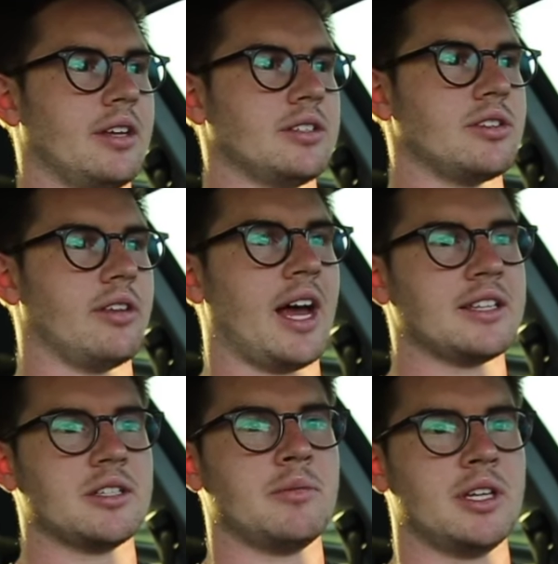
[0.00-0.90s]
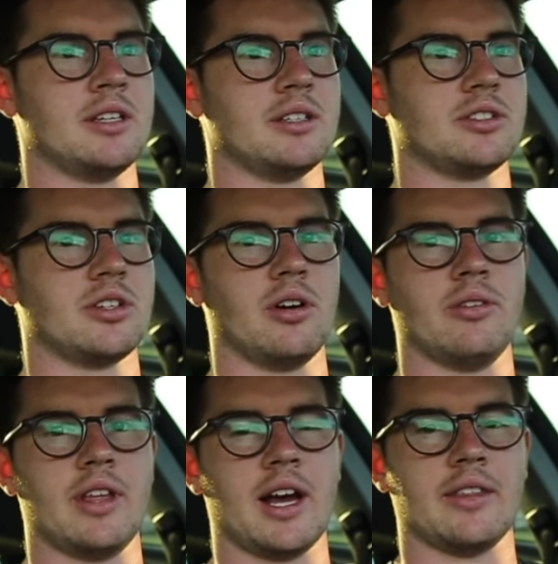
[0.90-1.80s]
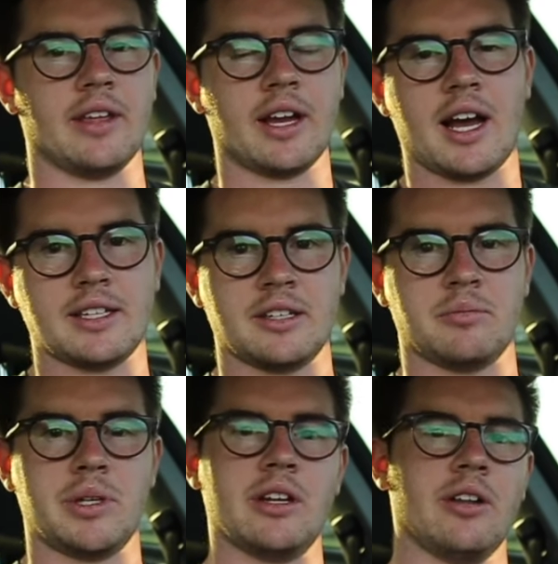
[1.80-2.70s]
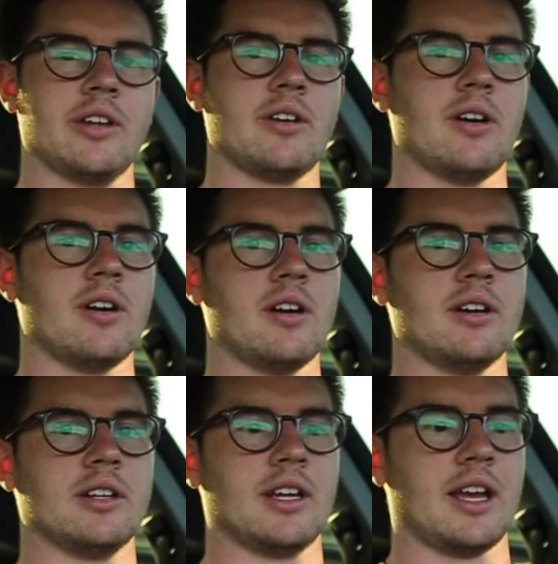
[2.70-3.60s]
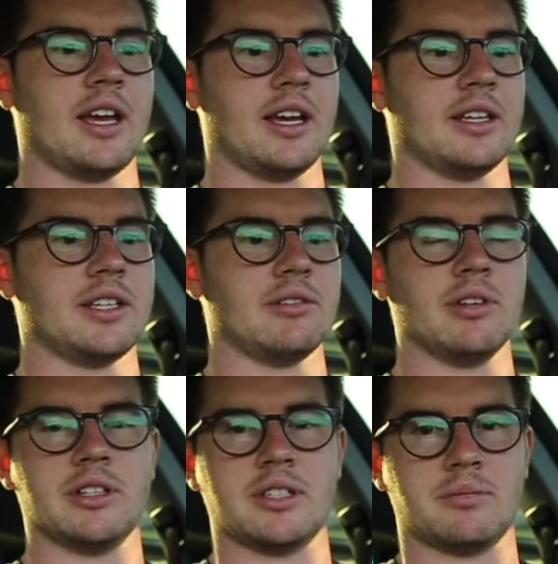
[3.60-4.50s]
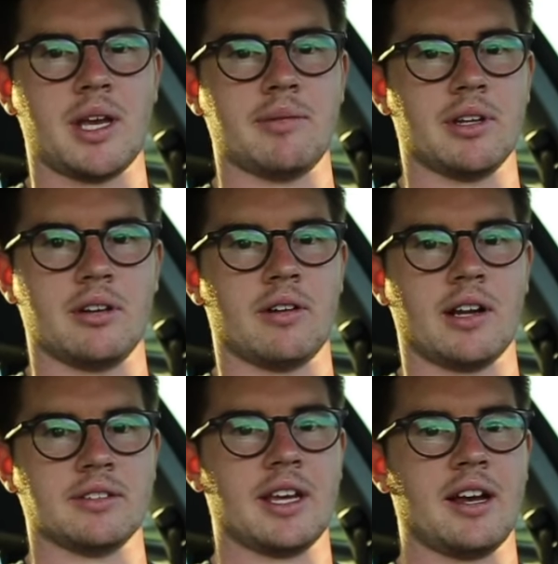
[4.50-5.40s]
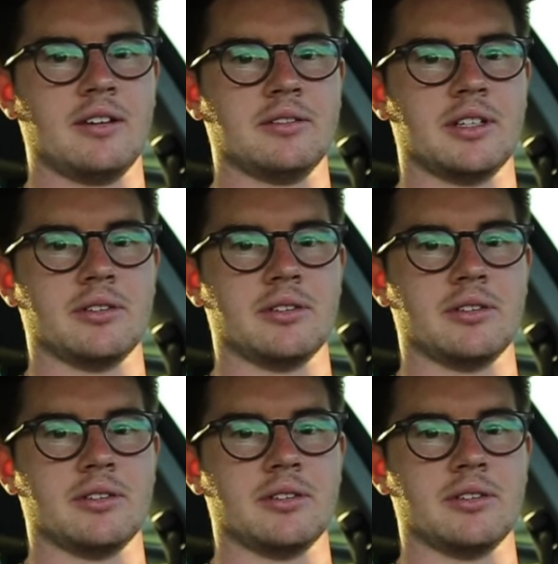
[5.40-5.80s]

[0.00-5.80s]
So that to me showed that the guy didn't beat on the car, and he really just babied it around town.